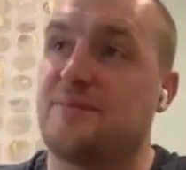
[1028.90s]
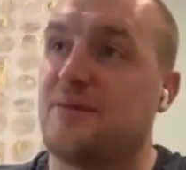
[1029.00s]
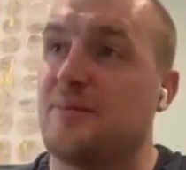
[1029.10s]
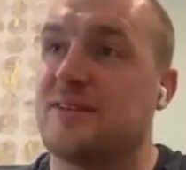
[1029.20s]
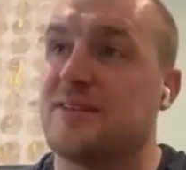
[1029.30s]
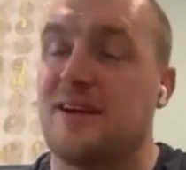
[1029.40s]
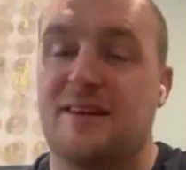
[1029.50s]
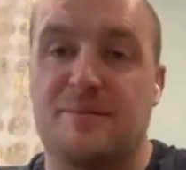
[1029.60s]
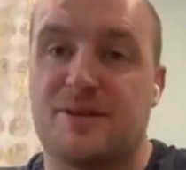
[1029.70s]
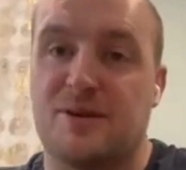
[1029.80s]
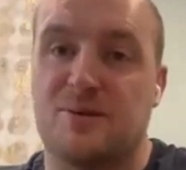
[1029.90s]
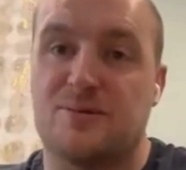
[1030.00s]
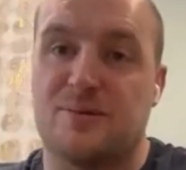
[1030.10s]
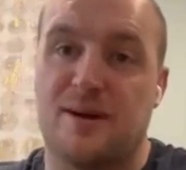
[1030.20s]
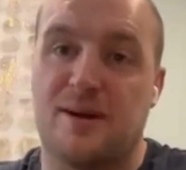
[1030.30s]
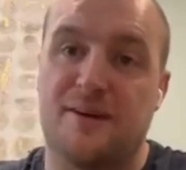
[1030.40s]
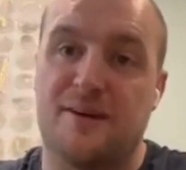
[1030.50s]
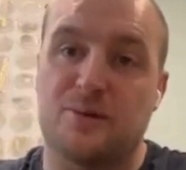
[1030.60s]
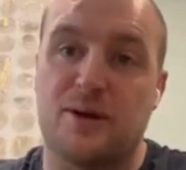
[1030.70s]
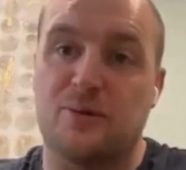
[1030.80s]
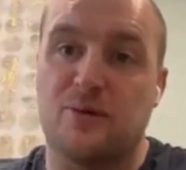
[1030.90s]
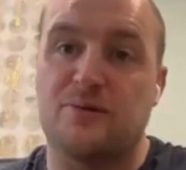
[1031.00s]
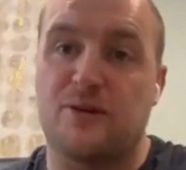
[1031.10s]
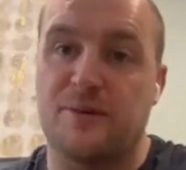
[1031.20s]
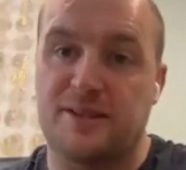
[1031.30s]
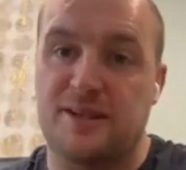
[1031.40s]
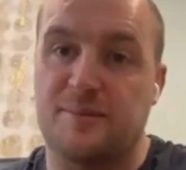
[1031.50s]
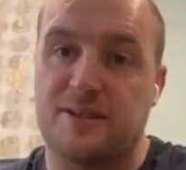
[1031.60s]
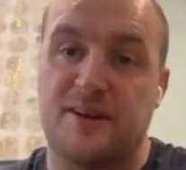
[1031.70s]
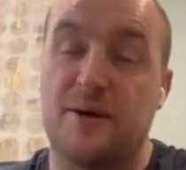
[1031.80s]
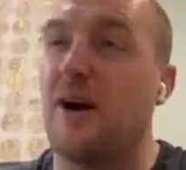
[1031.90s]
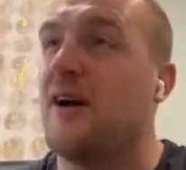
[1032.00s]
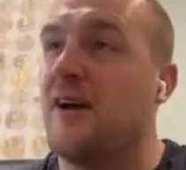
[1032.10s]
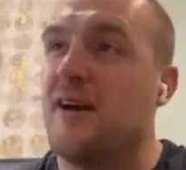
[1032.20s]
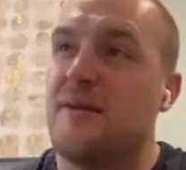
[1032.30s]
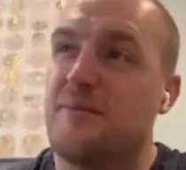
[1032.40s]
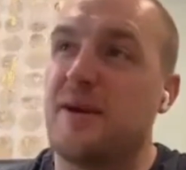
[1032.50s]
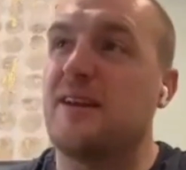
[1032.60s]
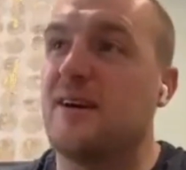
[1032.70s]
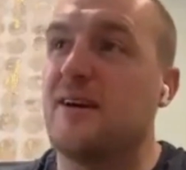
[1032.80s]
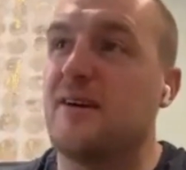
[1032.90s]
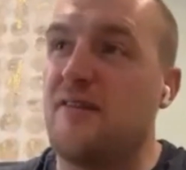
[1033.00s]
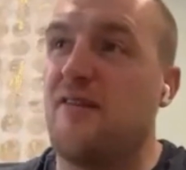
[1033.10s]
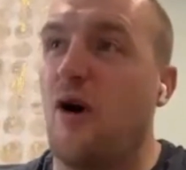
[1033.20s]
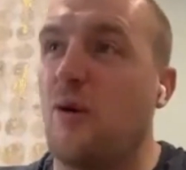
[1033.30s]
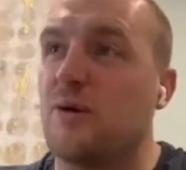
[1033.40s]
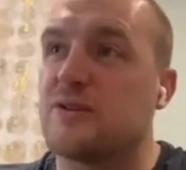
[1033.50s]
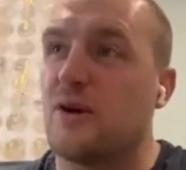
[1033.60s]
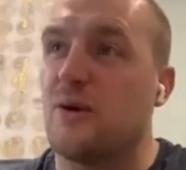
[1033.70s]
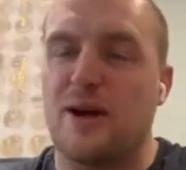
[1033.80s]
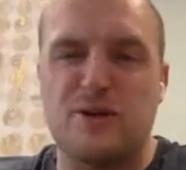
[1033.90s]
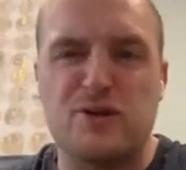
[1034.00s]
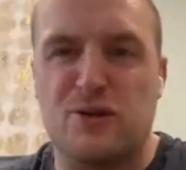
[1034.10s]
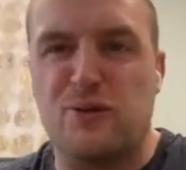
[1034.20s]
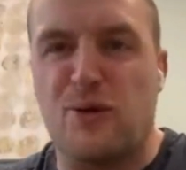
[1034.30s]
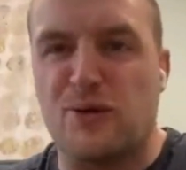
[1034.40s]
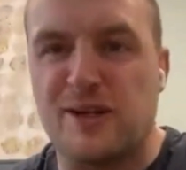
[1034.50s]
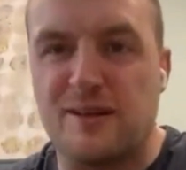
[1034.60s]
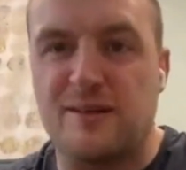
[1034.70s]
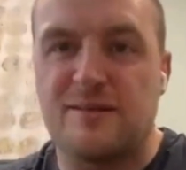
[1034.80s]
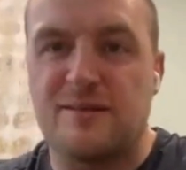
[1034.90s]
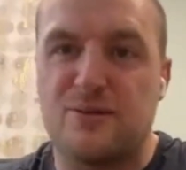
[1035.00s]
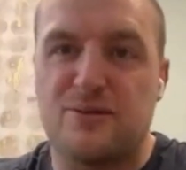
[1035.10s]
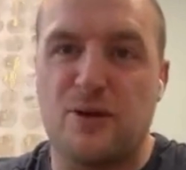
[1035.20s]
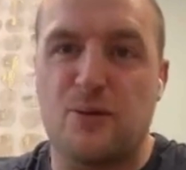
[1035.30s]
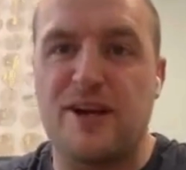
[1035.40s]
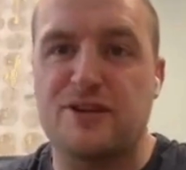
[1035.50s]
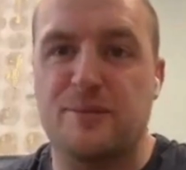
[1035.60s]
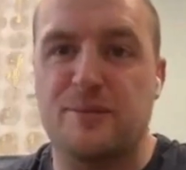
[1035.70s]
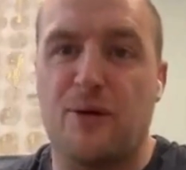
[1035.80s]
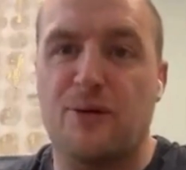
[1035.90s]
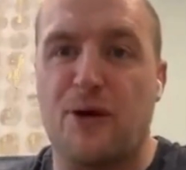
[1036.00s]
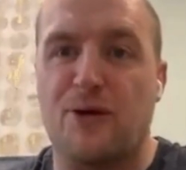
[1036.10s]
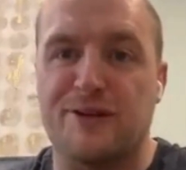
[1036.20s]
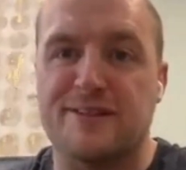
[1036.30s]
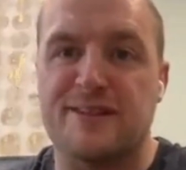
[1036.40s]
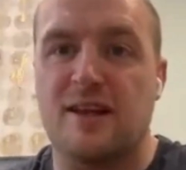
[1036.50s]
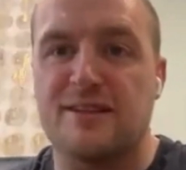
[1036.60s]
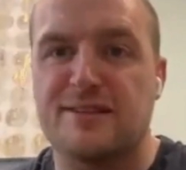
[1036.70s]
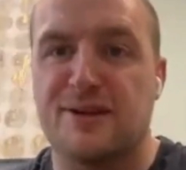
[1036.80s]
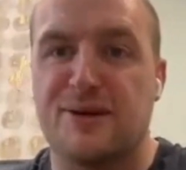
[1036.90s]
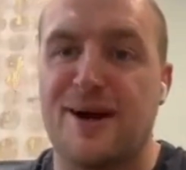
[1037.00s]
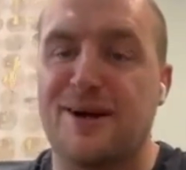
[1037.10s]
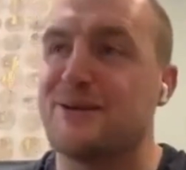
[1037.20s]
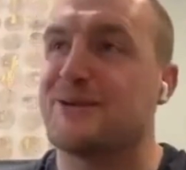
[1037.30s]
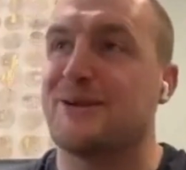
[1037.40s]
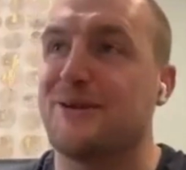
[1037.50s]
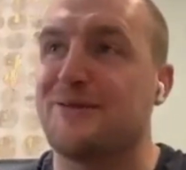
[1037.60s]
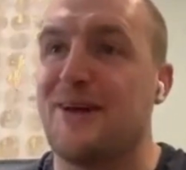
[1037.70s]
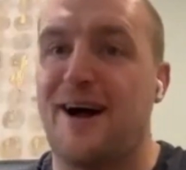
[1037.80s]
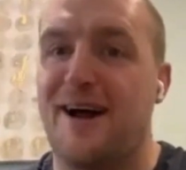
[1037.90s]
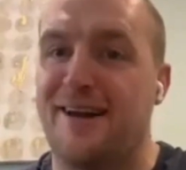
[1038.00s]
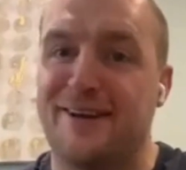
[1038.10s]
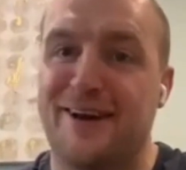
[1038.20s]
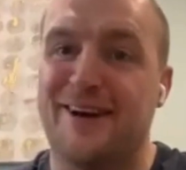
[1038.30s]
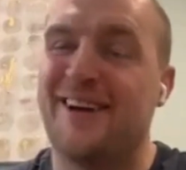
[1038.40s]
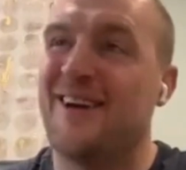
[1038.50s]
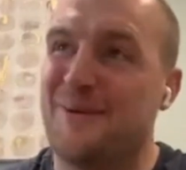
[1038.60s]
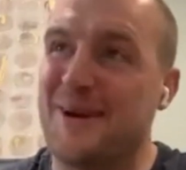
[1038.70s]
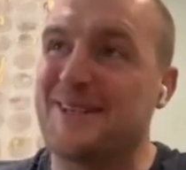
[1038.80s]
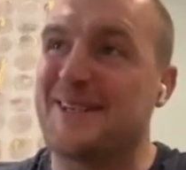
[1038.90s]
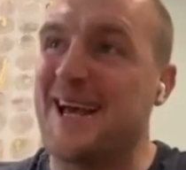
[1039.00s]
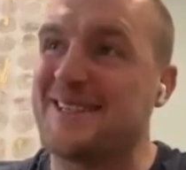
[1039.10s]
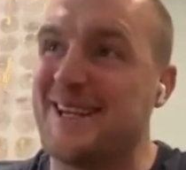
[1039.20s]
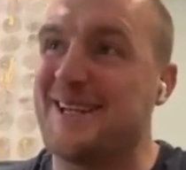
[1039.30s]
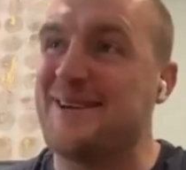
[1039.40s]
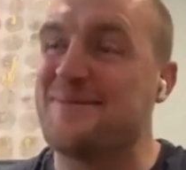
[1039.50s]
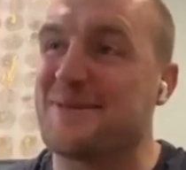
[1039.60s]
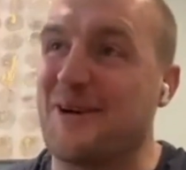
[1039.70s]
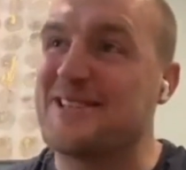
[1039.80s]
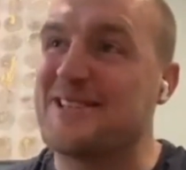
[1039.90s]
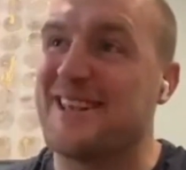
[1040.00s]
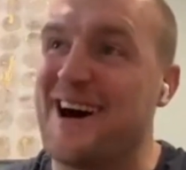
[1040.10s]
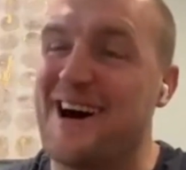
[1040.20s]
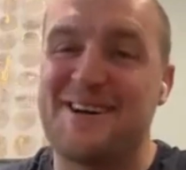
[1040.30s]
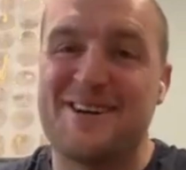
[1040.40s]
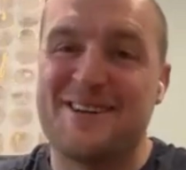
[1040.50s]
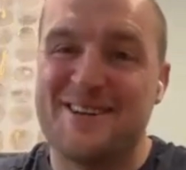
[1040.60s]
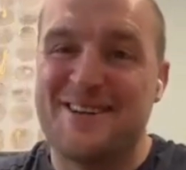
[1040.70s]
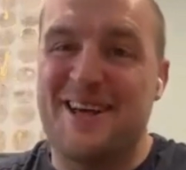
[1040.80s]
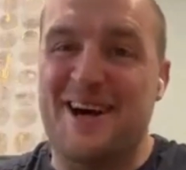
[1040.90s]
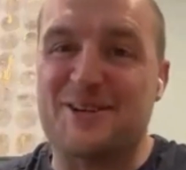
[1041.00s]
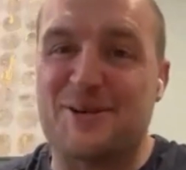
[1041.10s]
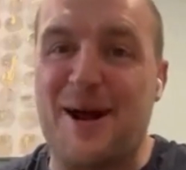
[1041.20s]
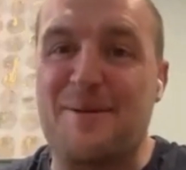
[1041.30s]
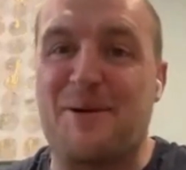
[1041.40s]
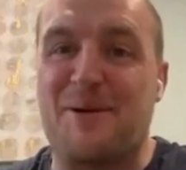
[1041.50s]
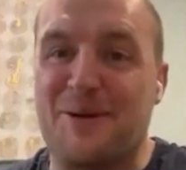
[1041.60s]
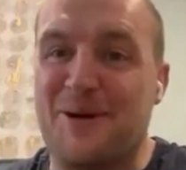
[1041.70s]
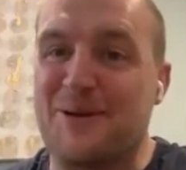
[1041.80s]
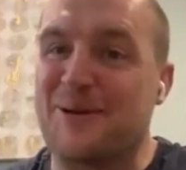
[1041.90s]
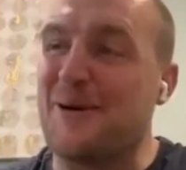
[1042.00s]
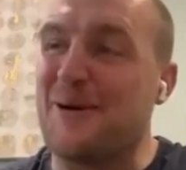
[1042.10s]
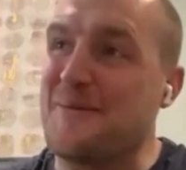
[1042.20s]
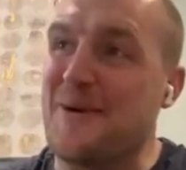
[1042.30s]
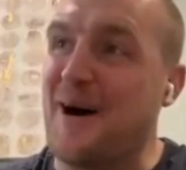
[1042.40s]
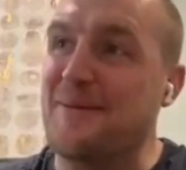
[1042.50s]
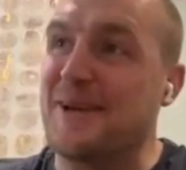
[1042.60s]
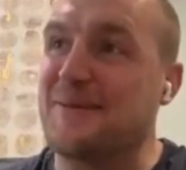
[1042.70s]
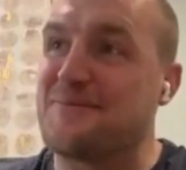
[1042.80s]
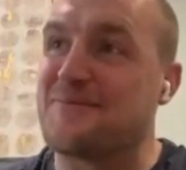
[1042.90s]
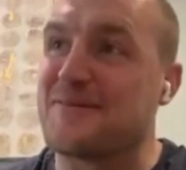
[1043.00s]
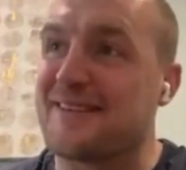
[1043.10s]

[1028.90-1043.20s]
probably say them too if I'm going one from each hemisphere. But being a forward too, I used to love watching the Raging Bull, Gordon Tallis too. I used to love that. And when Tez and him got into that scrap on World Cup, I mean,